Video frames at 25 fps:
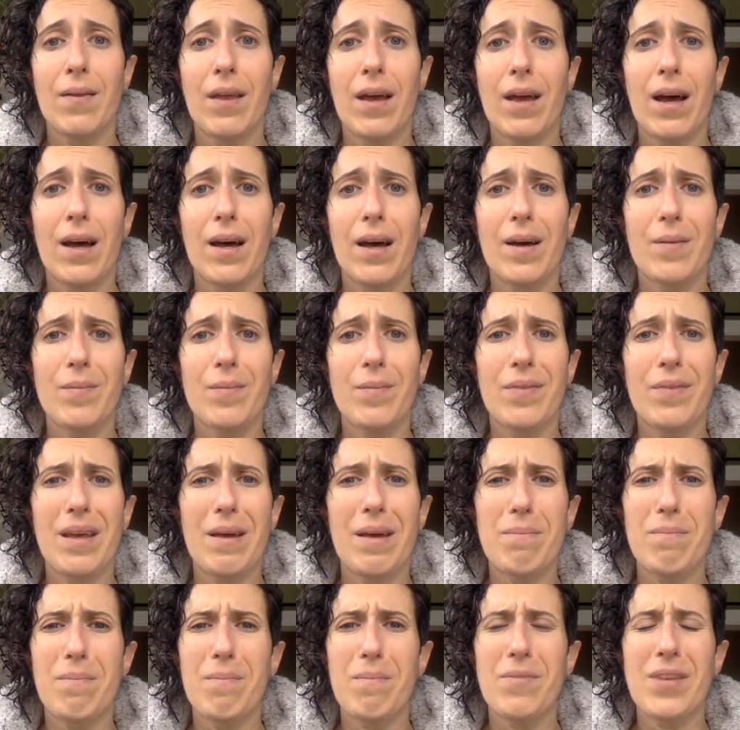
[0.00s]
I'm
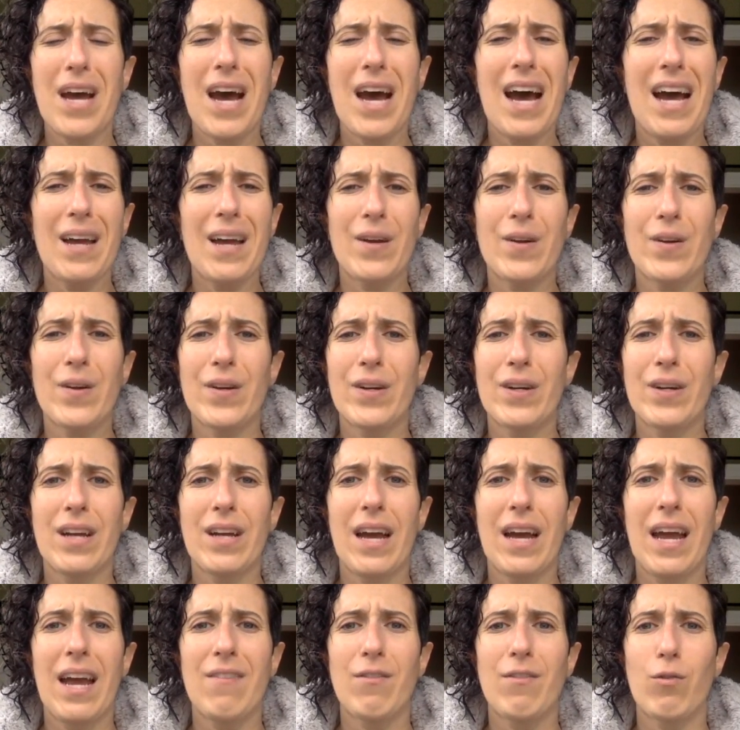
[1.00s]
tired.
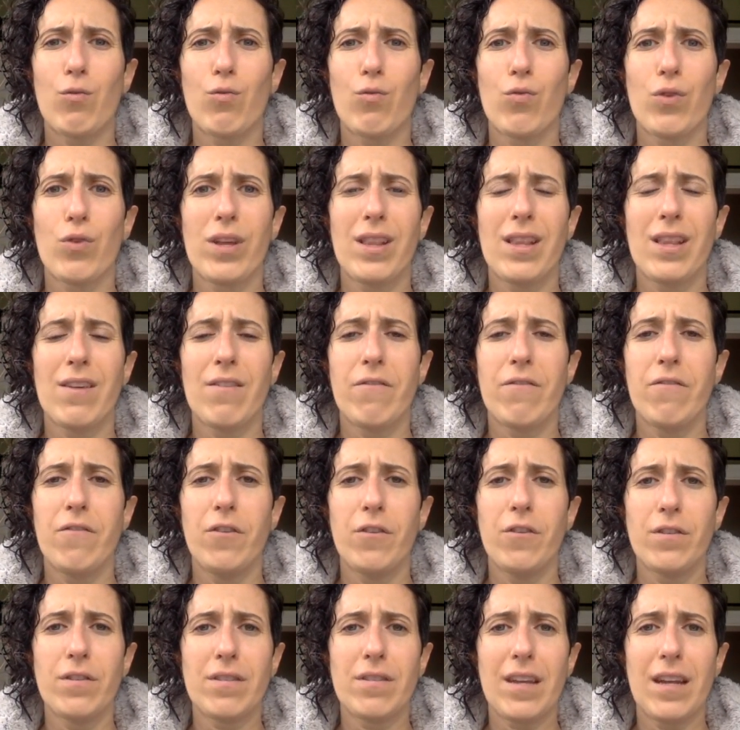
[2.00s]
I have a really
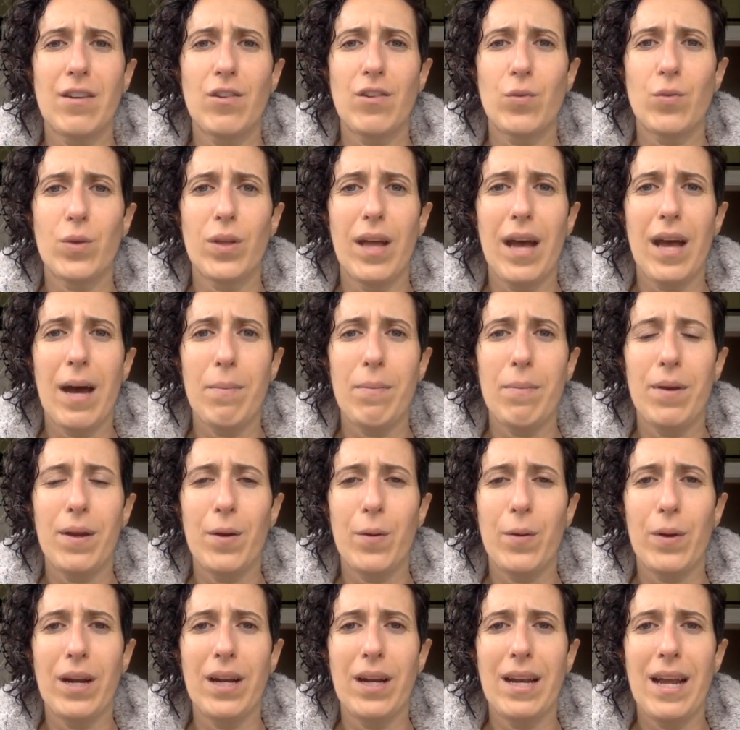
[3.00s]
full schedule happening
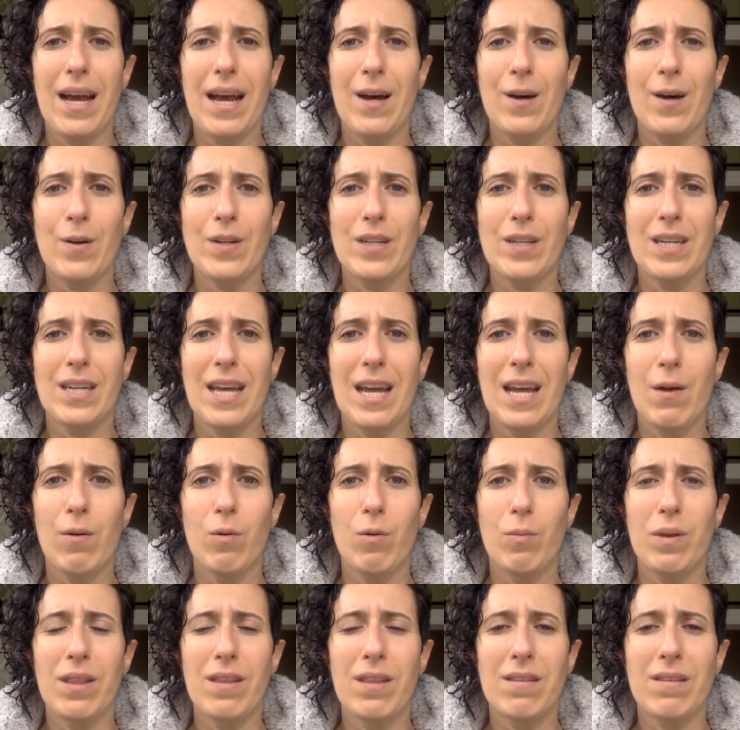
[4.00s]
right now. Today
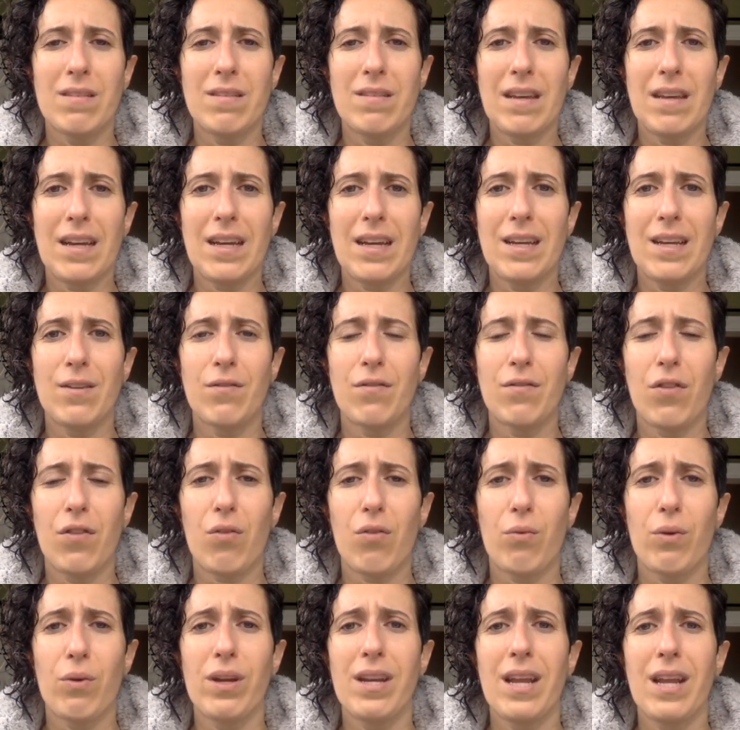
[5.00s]
will be the second of
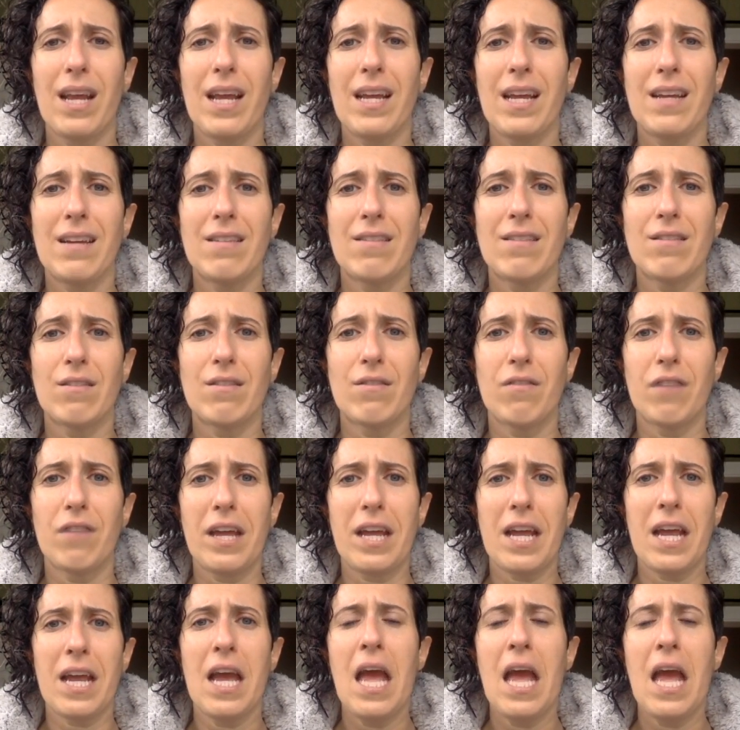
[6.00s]
3 days of like